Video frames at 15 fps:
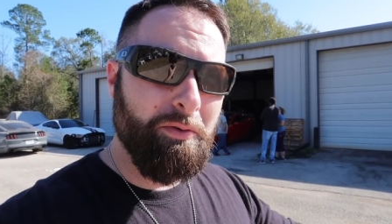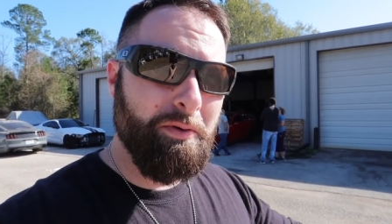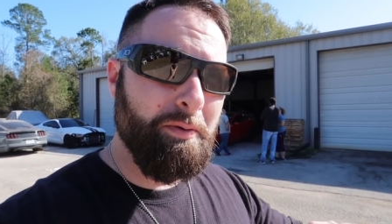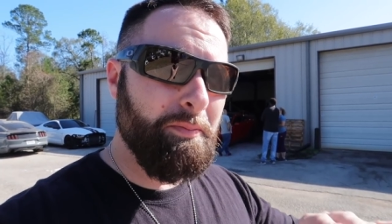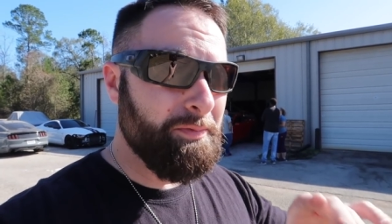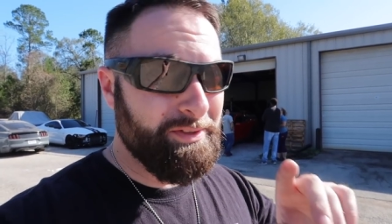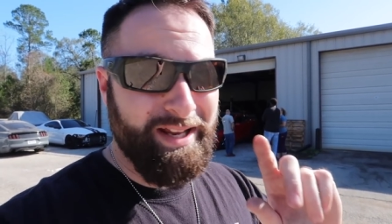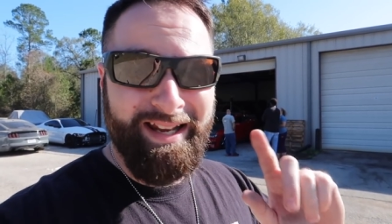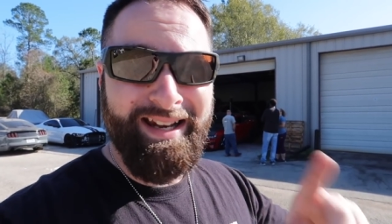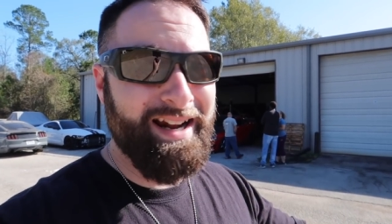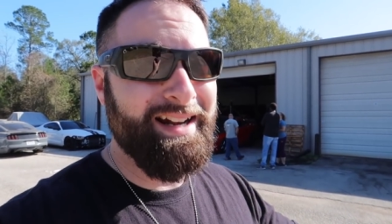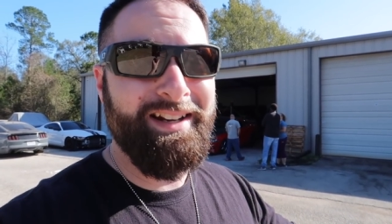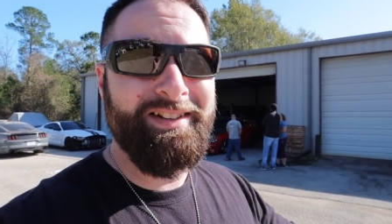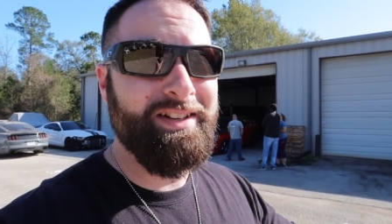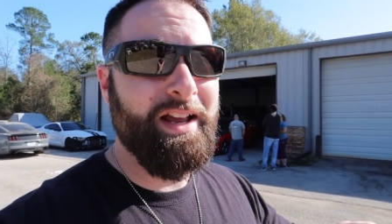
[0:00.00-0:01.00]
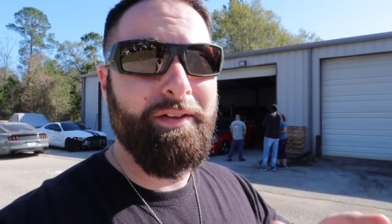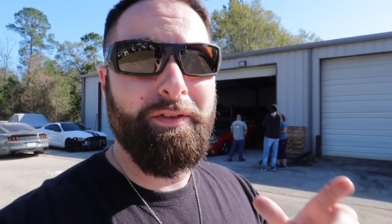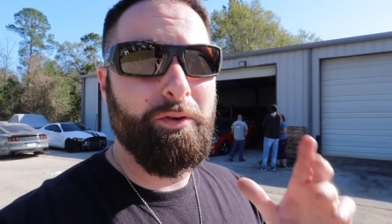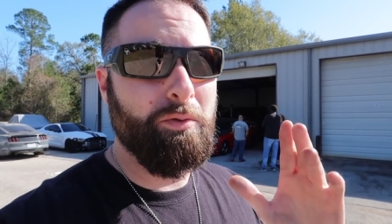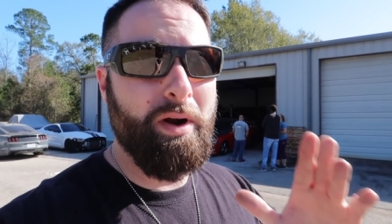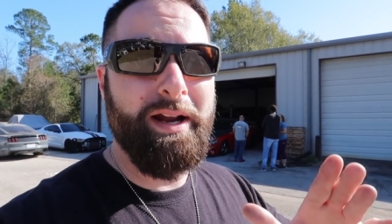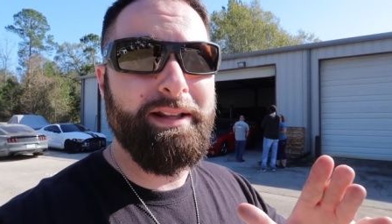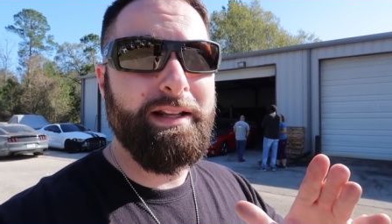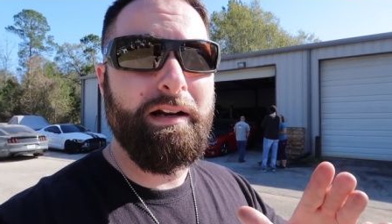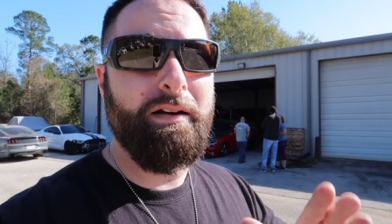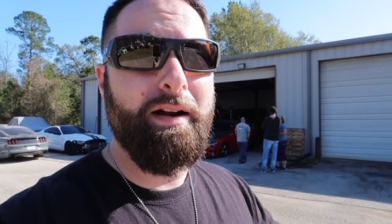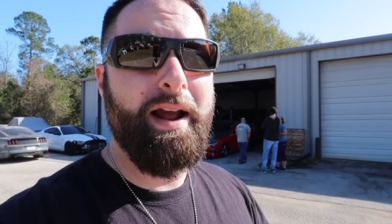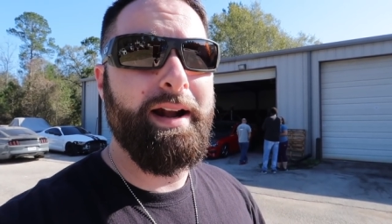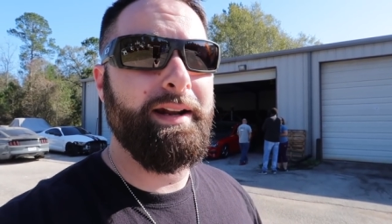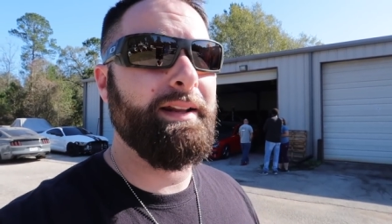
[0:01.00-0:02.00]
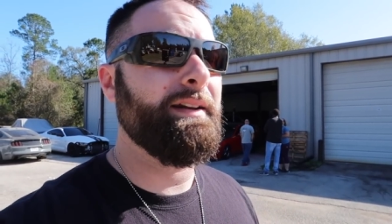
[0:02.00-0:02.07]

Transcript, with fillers: 1097 right there at